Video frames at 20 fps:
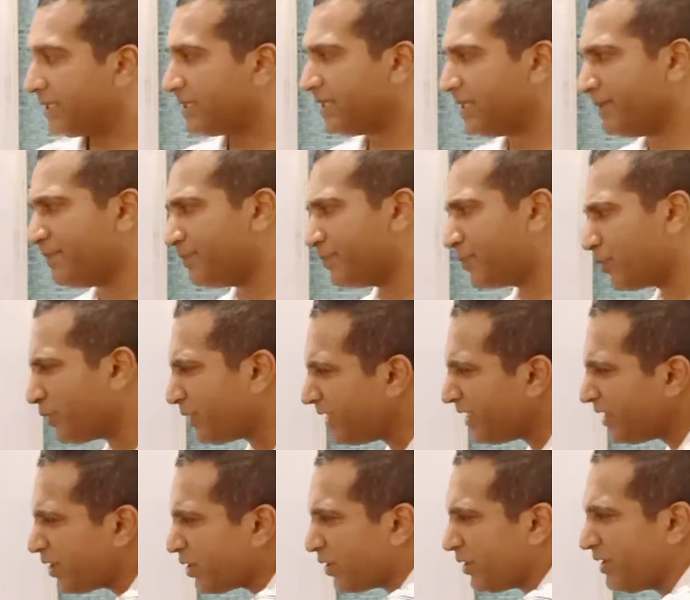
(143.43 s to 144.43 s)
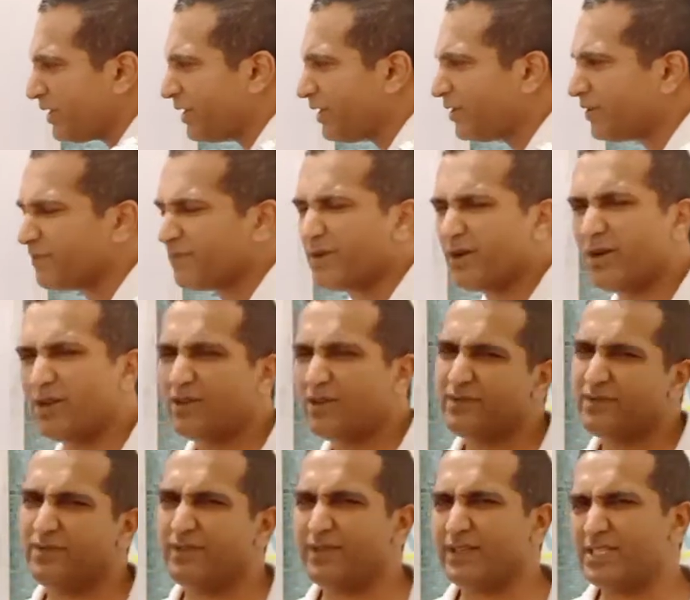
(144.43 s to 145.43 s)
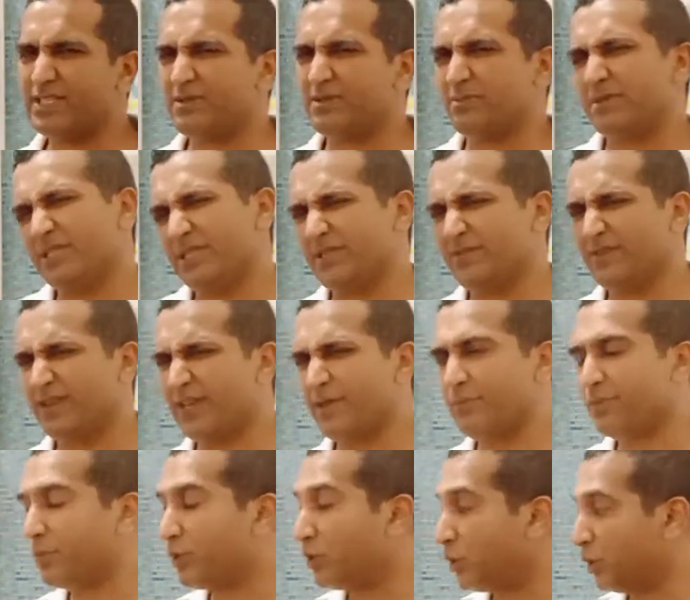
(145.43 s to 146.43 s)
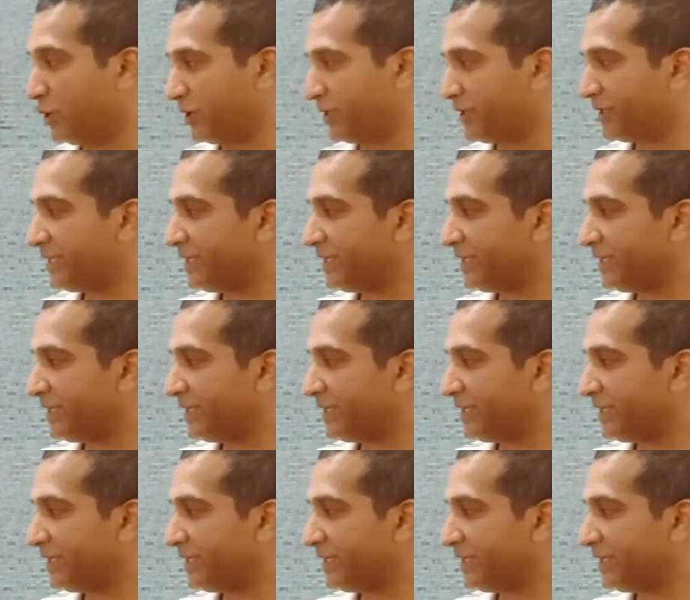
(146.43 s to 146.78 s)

The protein content of all of the vegetables is very poor.